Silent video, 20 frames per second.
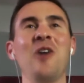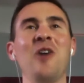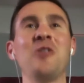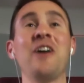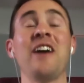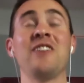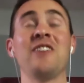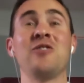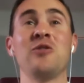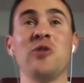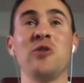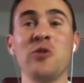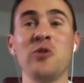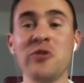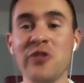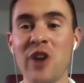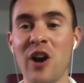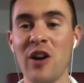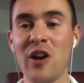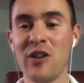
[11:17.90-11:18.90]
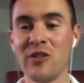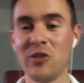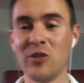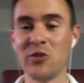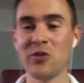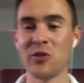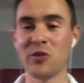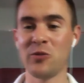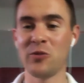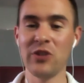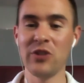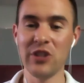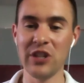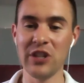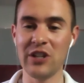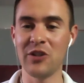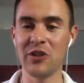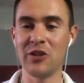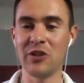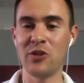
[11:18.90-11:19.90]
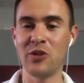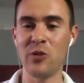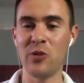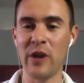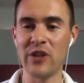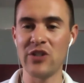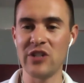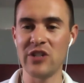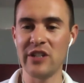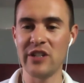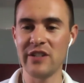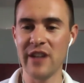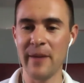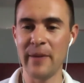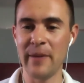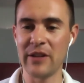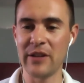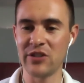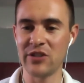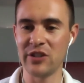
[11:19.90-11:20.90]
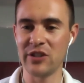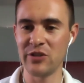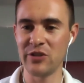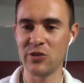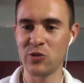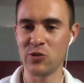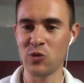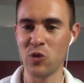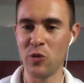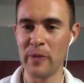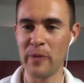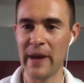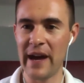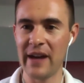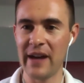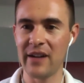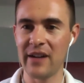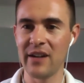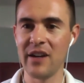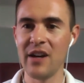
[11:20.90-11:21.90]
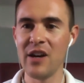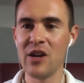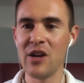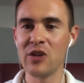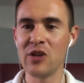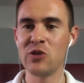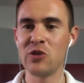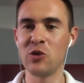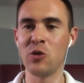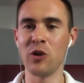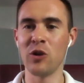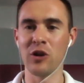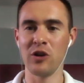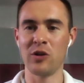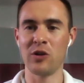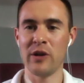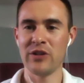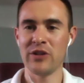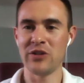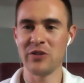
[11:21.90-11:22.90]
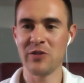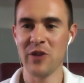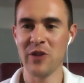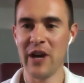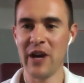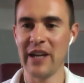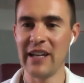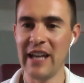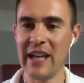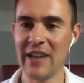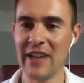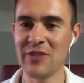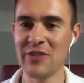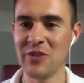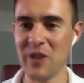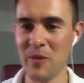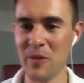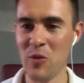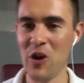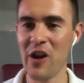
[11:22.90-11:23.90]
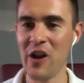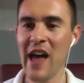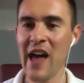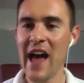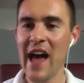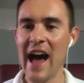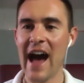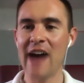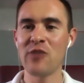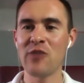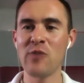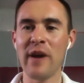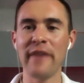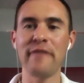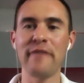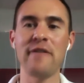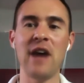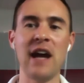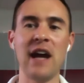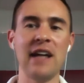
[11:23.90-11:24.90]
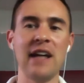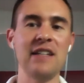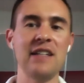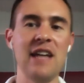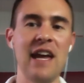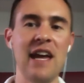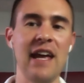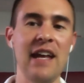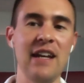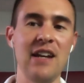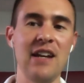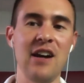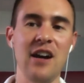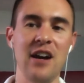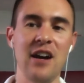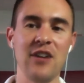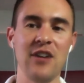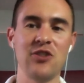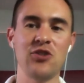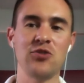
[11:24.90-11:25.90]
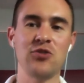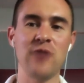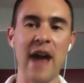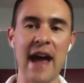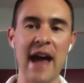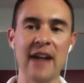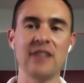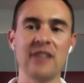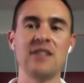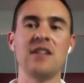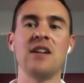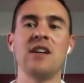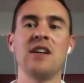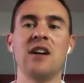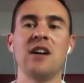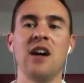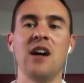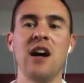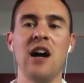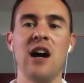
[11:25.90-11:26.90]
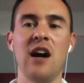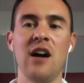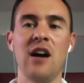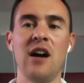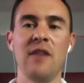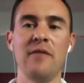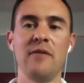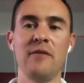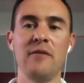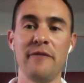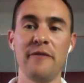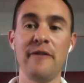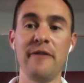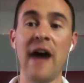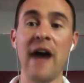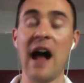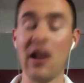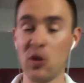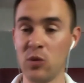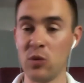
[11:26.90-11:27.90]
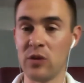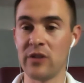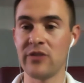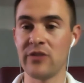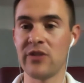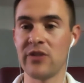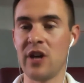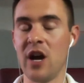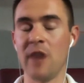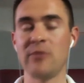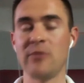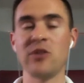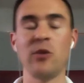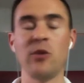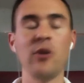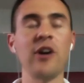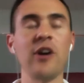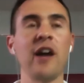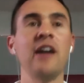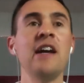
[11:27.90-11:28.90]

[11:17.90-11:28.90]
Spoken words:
Okay, so those are really good questions. I'm actually going to scroll back to her questions so I can answer them all. How do I find and attract followers? So